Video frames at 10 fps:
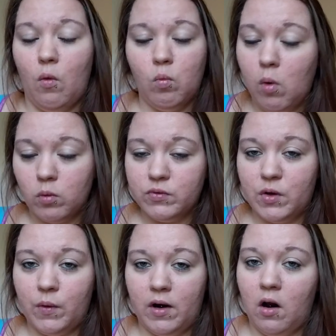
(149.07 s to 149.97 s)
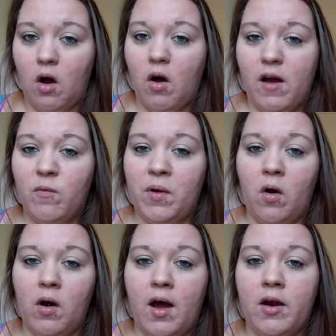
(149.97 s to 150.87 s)
won't do it at all. I've been
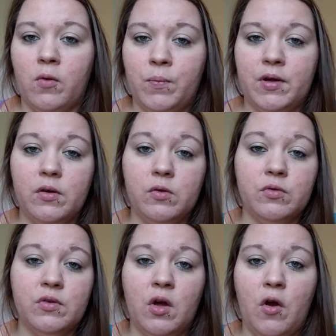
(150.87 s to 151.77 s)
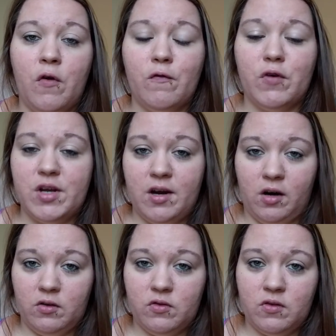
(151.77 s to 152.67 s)
on iron pills for
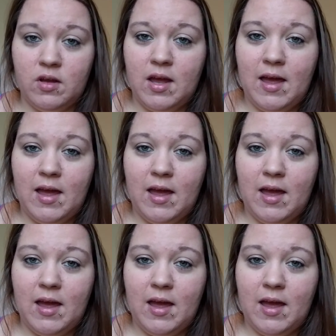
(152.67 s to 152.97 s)
years,